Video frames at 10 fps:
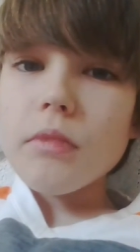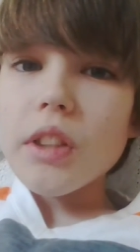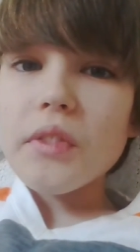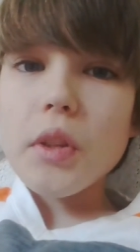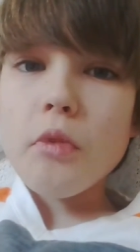
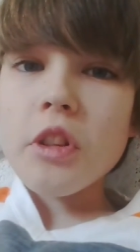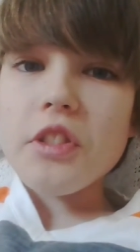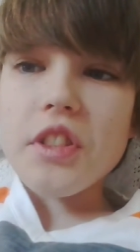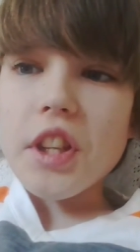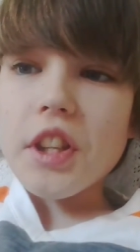if they wanted
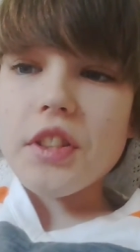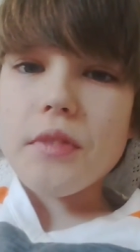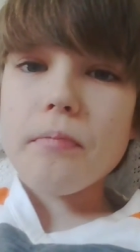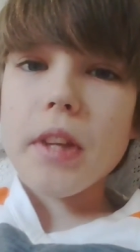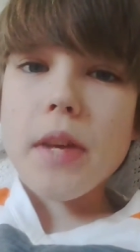to see
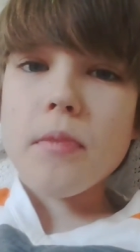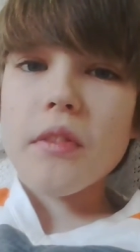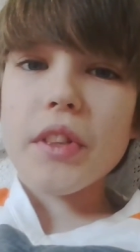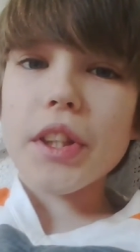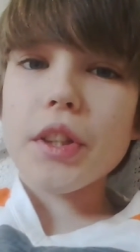some
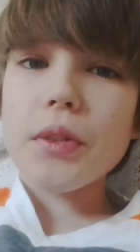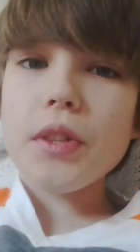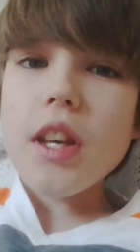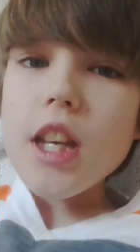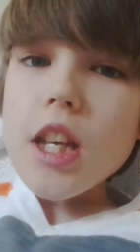gaming
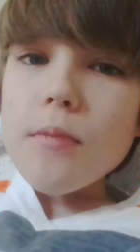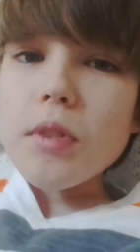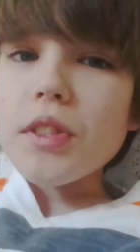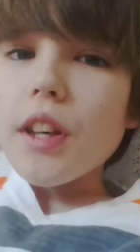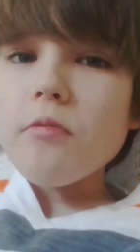videos,
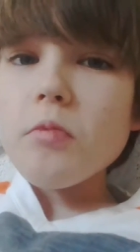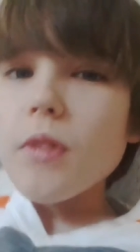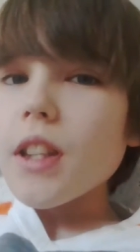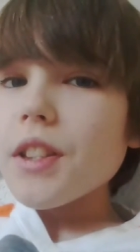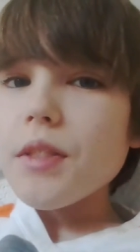because I've been
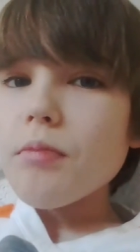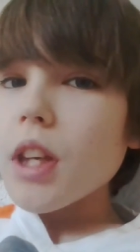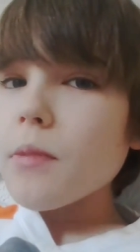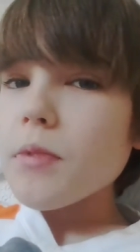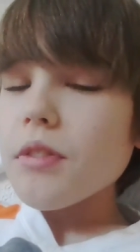playing some
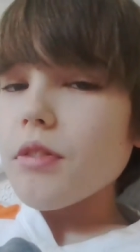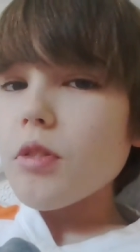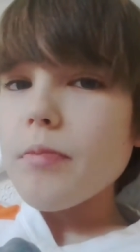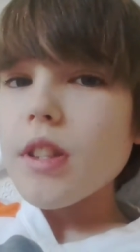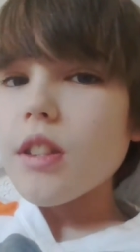games a
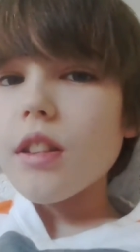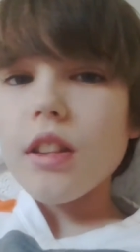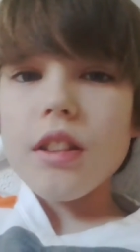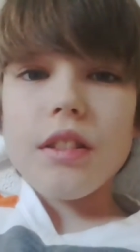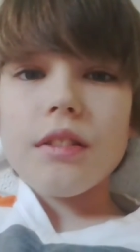little bit
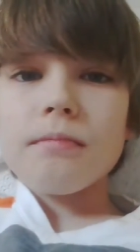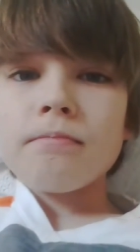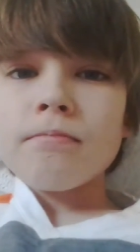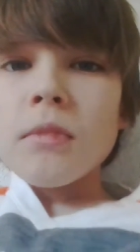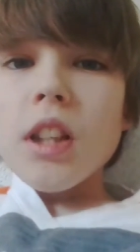and
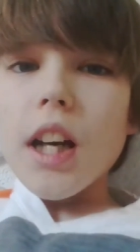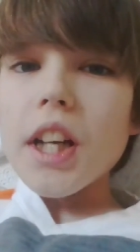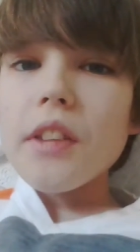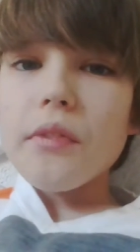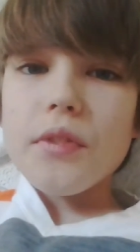
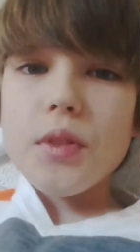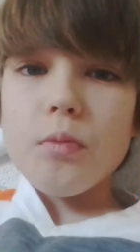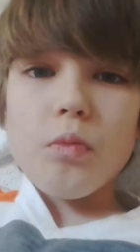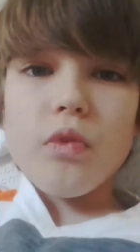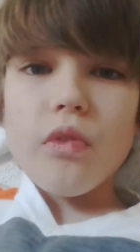I have
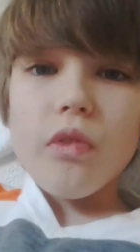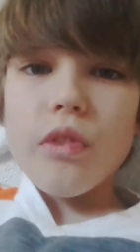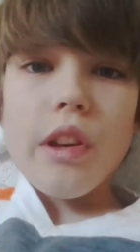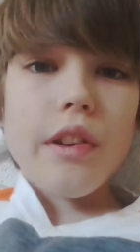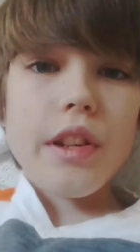some
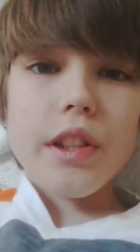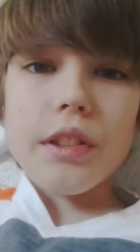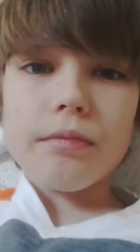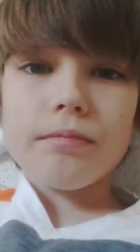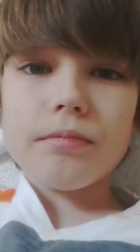
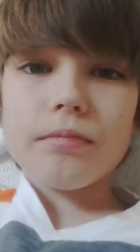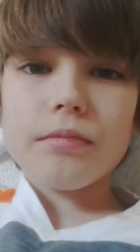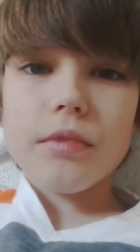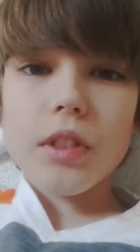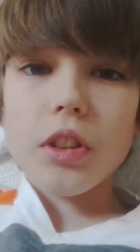very
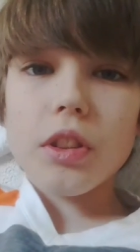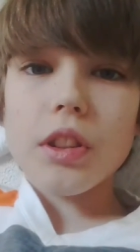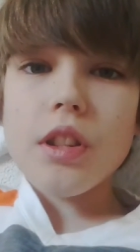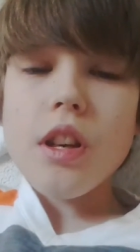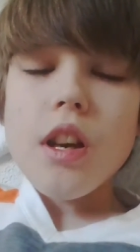
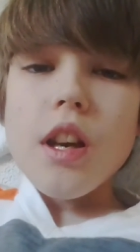good